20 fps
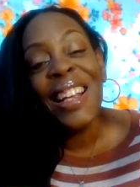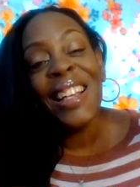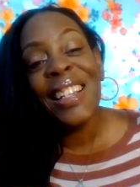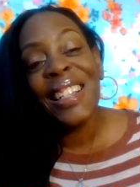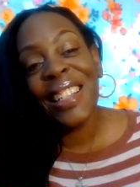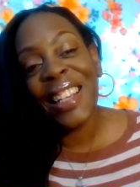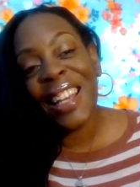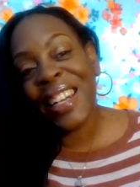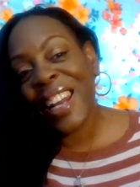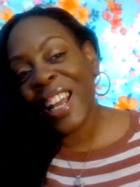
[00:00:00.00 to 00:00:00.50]

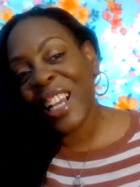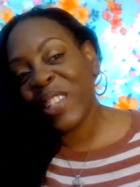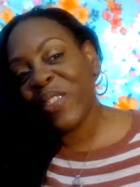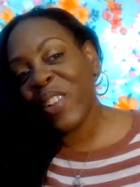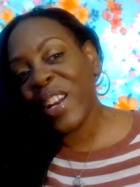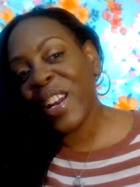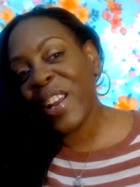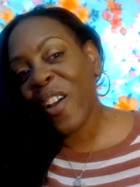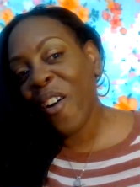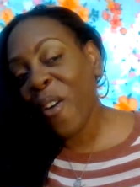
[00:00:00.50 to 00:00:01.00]
see you next
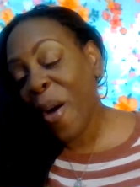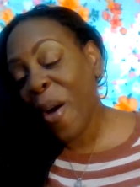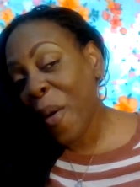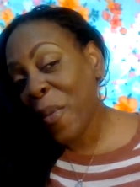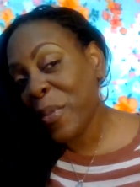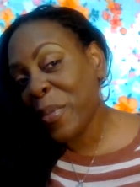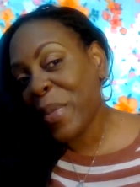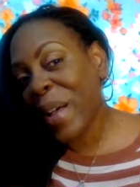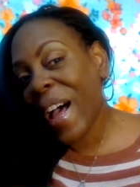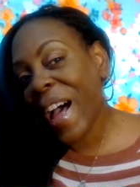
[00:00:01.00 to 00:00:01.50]
video
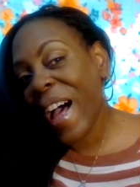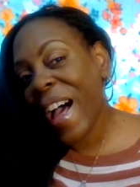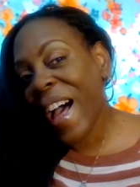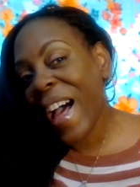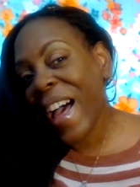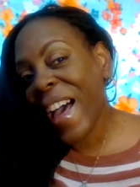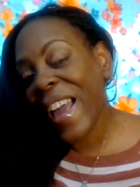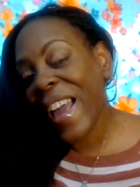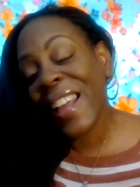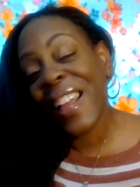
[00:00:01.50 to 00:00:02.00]

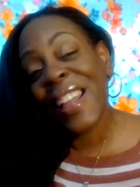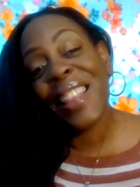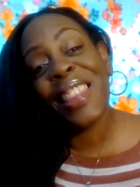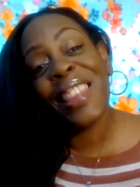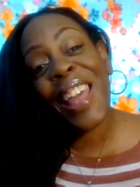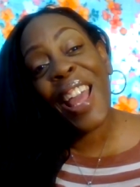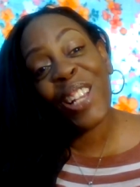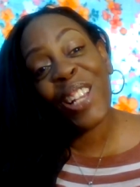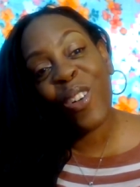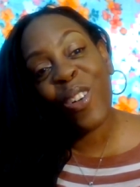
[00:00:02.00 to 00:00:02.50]
bye
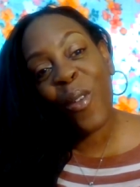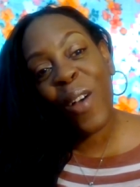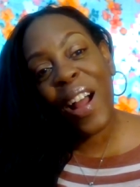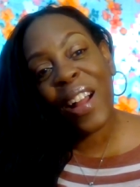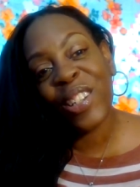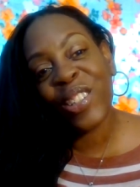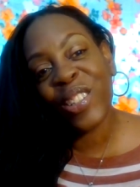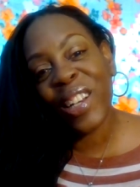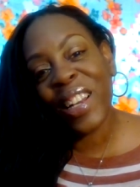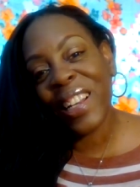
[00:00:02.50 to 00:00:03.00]
thanks for
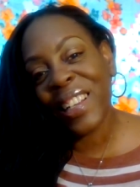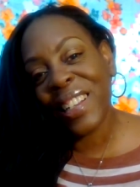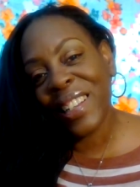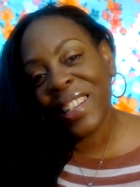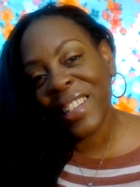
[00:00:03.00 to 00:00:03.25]
watching